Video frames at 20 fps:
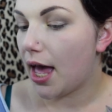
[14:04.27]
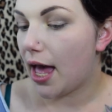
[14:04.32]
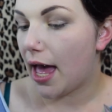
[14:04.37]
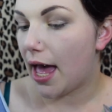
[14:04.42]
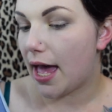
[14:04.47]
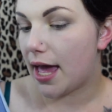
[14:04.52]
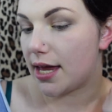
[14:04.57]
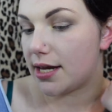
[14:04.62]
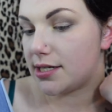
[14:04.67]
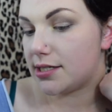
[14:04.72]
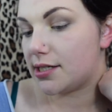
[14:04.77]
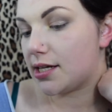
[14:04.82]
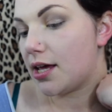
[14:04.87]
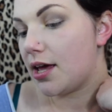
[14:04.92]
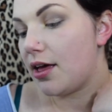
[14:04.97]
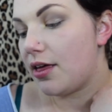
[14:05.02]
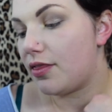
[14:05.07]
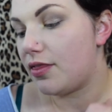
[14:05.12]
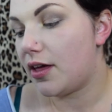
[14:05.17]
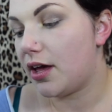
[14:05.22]
and
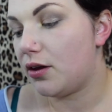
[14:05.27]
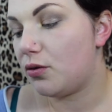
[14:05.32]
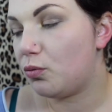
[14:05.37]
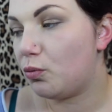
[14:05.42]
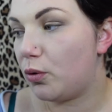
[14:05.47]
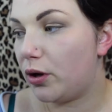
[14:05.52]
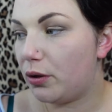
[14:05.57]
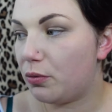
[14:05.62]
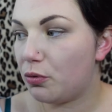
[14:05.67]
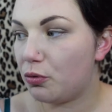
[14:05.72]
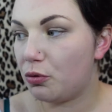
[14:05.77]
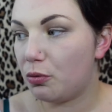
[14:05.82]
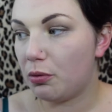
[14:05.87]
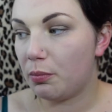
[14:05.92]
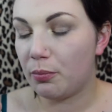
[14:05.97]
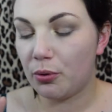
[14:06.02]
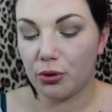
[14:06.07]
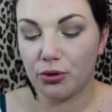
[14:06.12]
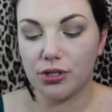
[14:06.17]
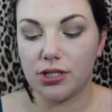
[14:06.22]
then we will
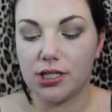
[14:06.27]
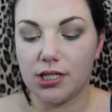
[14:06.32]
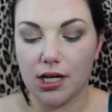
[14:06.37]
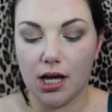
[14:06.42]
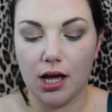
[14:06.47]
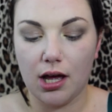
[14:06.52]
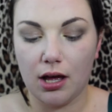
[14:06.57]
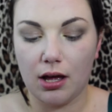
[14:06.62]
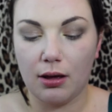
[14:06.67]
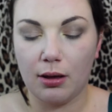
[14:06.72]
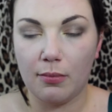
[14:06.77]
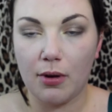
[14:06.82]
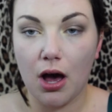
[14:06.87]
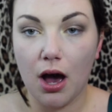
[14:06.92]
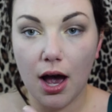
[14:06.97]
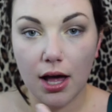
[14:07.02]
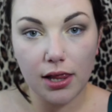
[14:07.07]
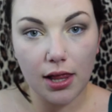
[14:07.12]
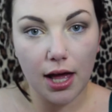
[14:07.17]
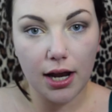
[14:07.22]
put some
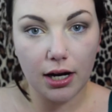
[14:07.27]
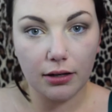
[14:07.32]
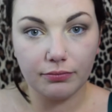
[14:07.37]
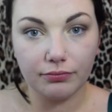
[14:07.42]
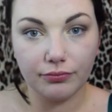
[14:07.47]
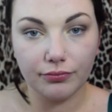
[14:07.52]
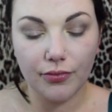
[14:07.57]
eyeliner